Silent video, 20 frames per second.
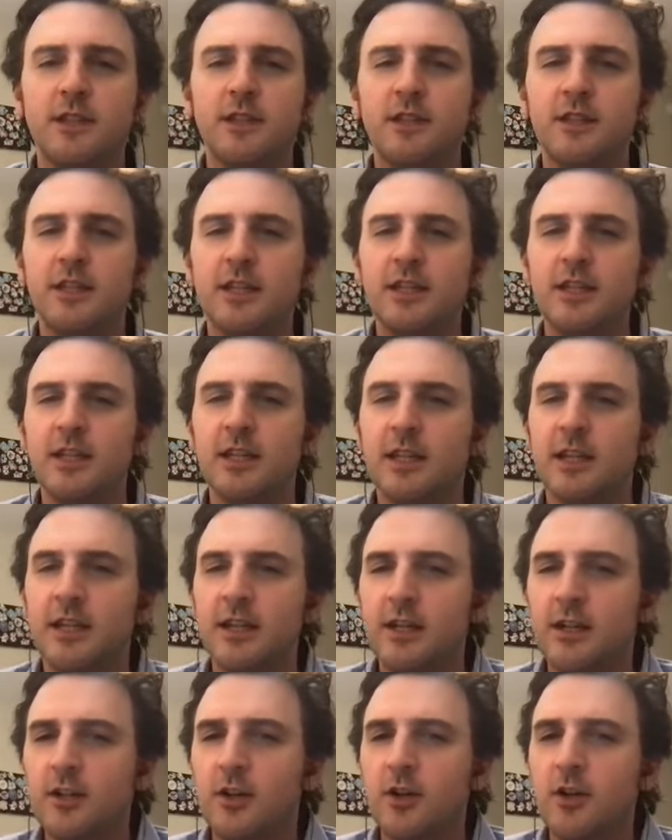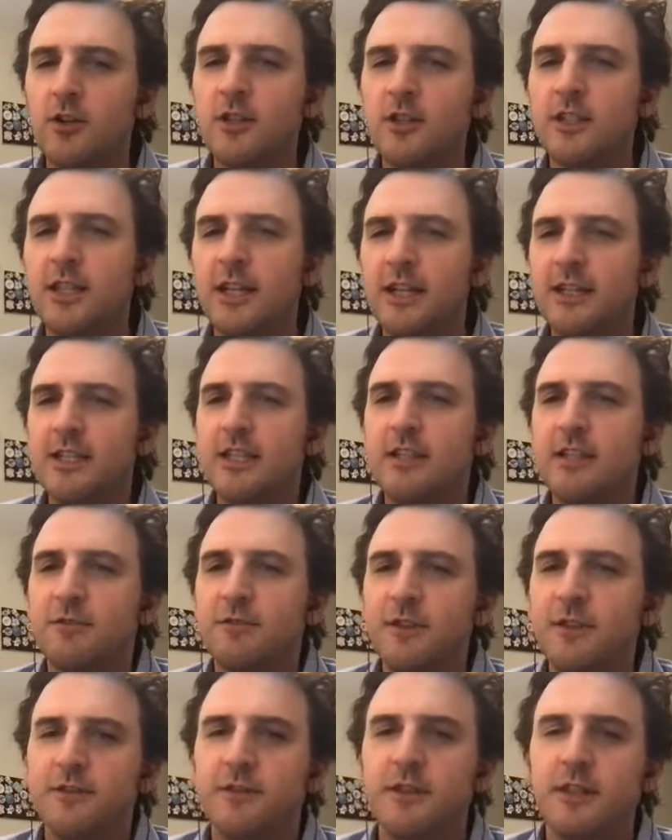in the uh, early
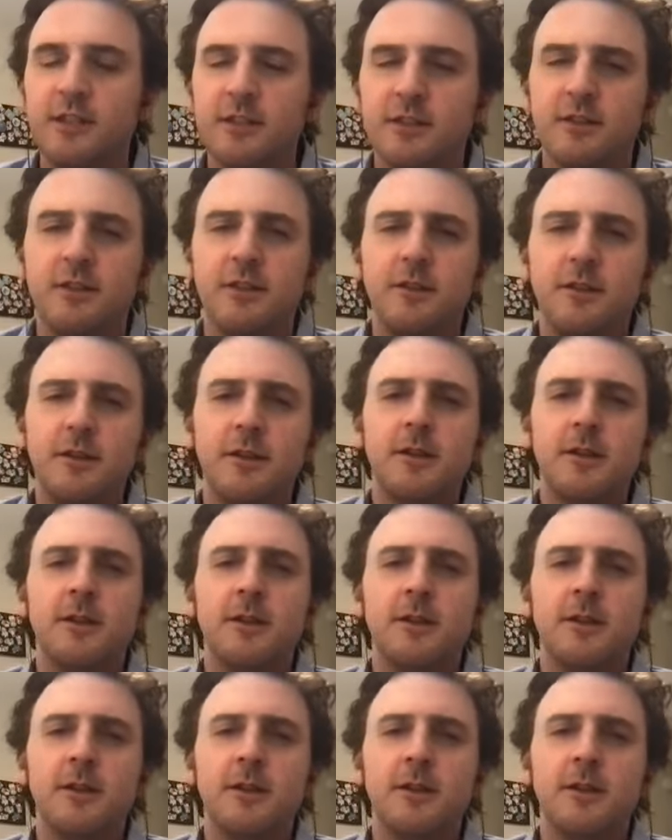1950s.